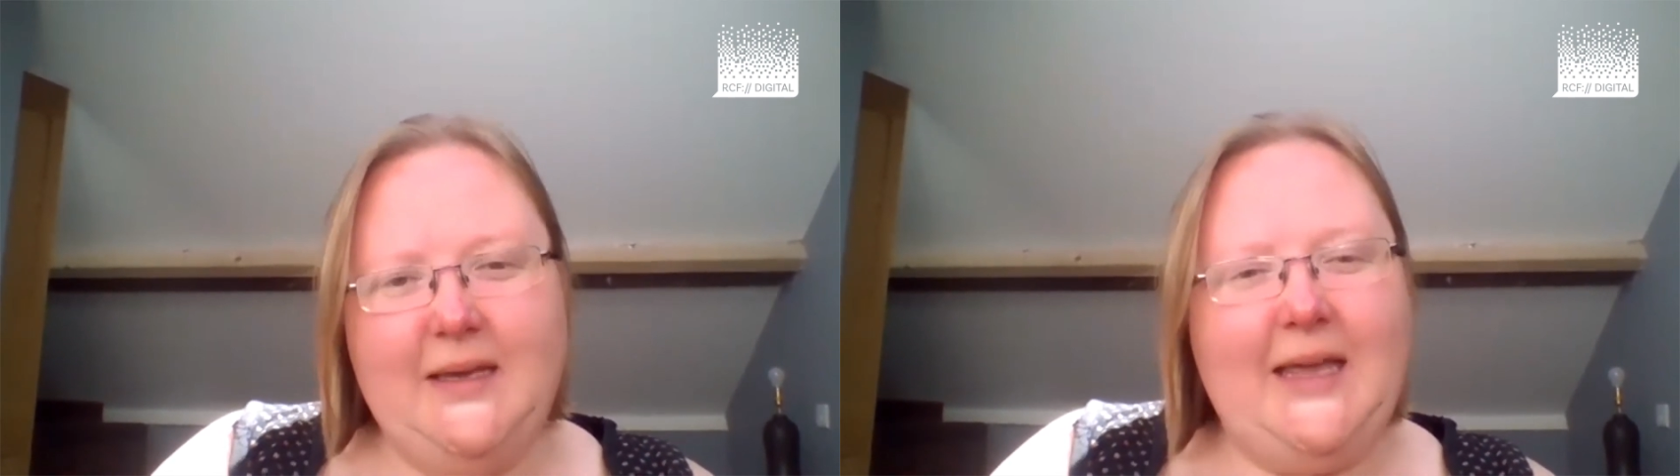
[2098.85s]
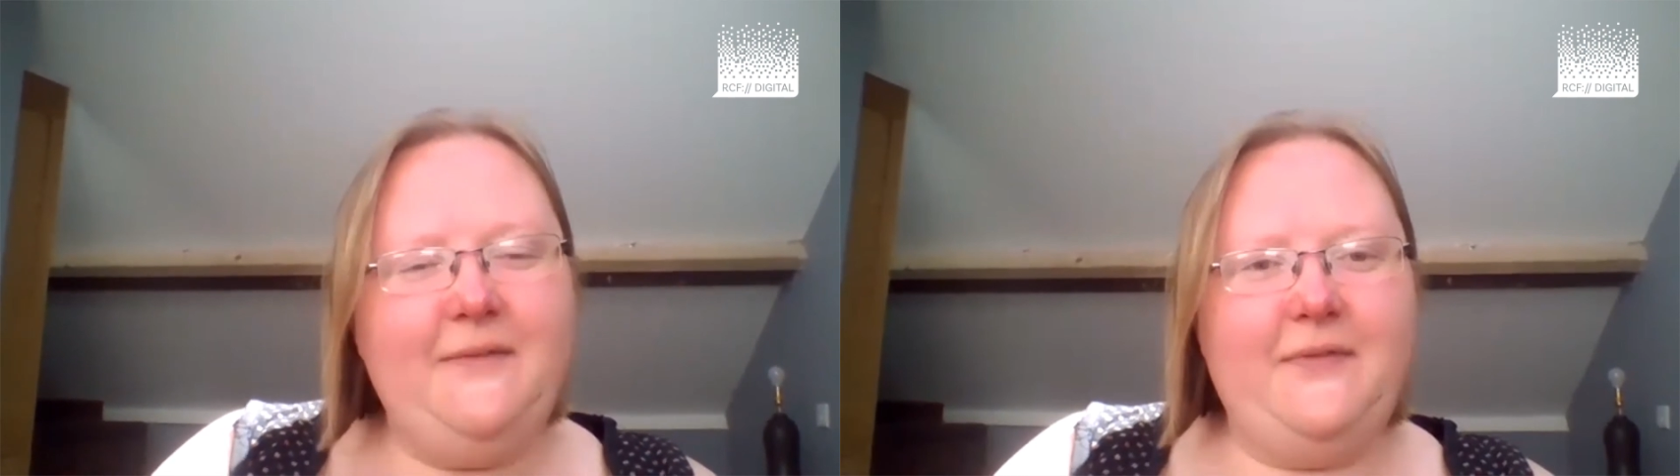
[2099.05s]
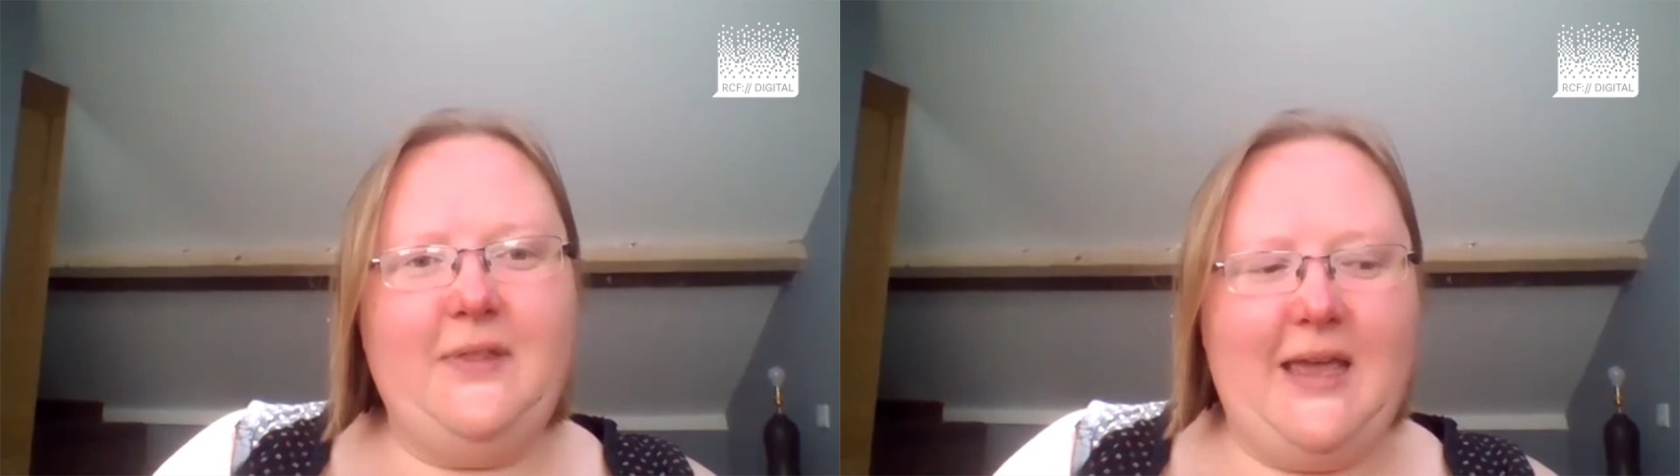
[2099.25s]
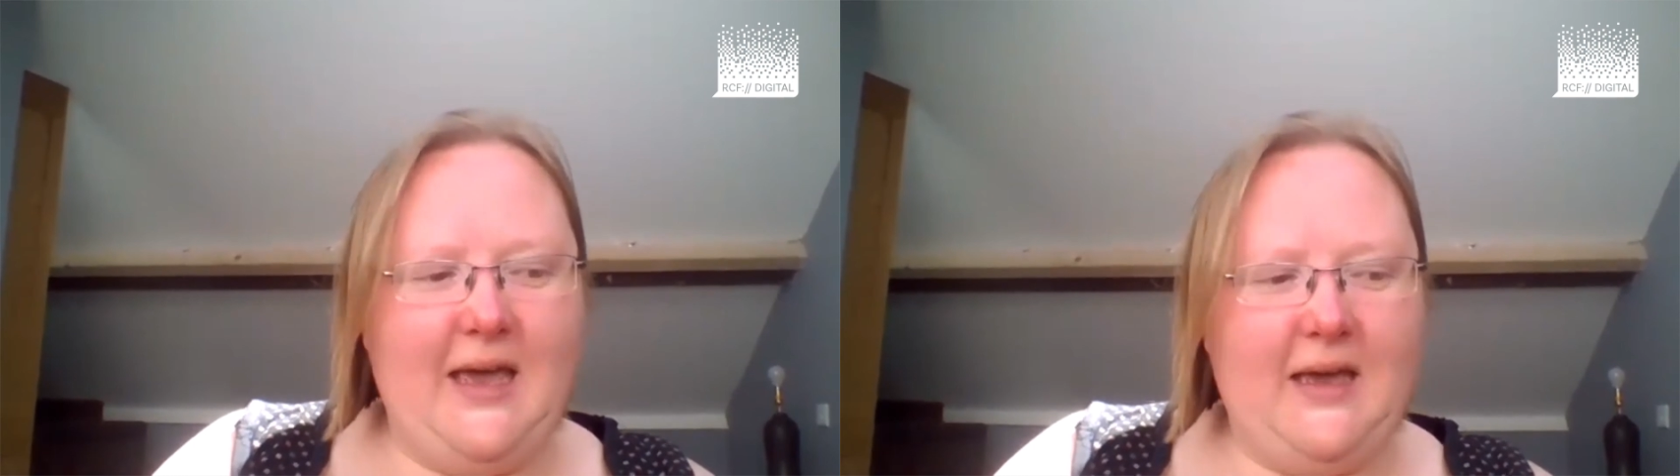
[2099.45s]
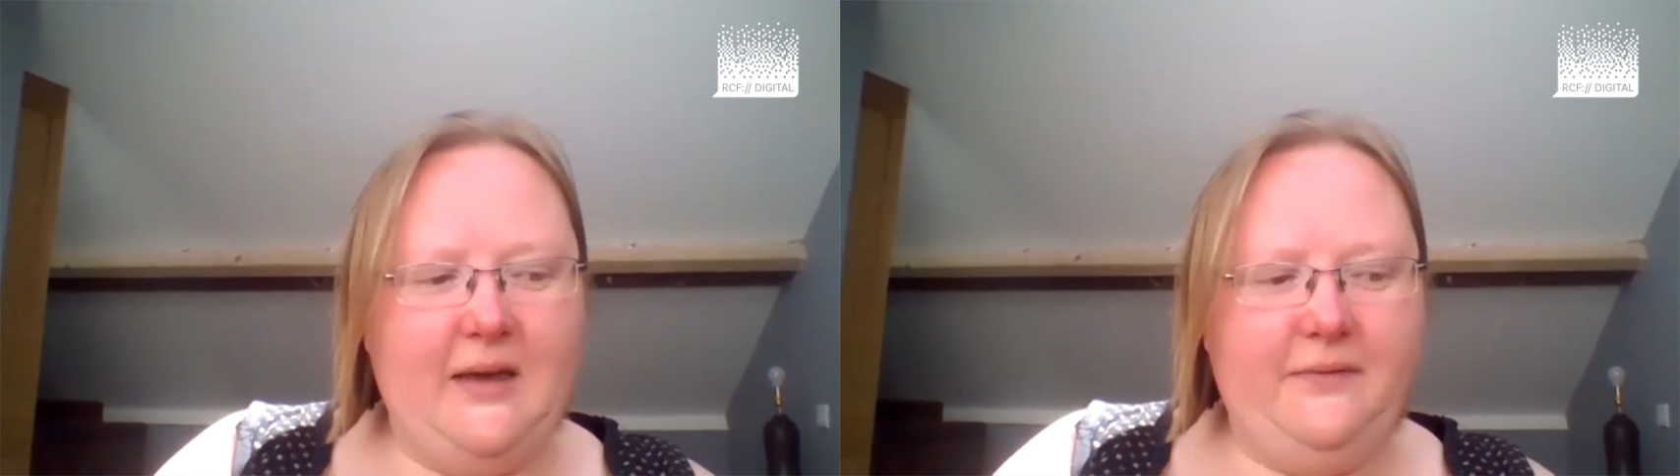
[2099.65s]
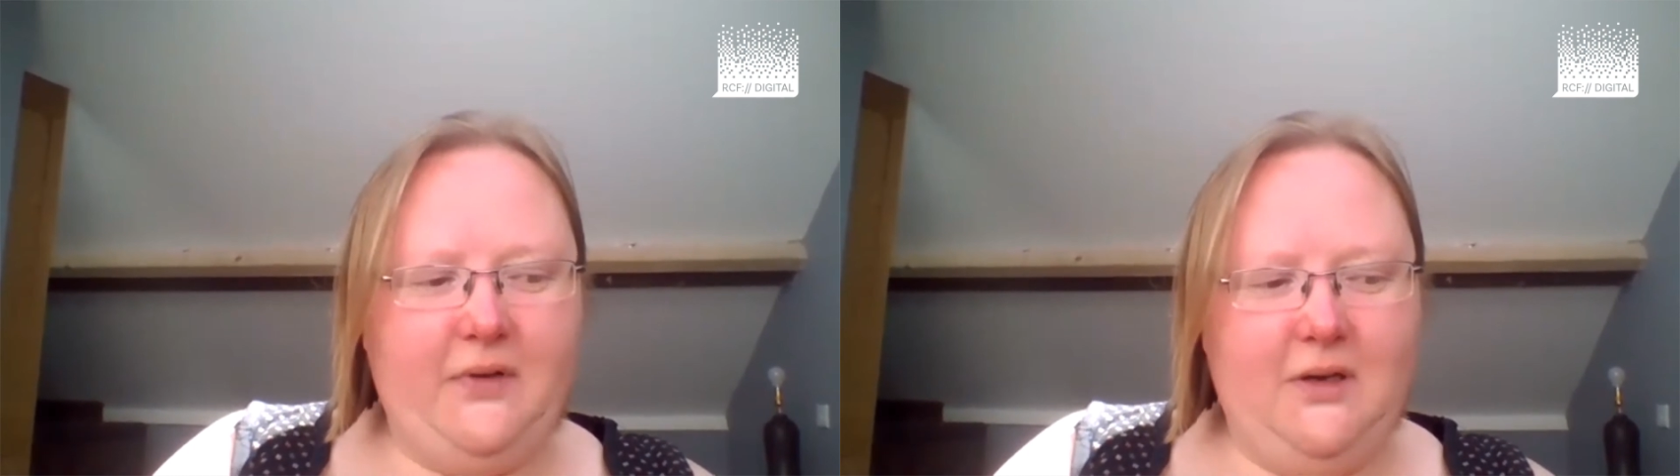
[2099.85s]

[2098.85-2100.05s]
If they have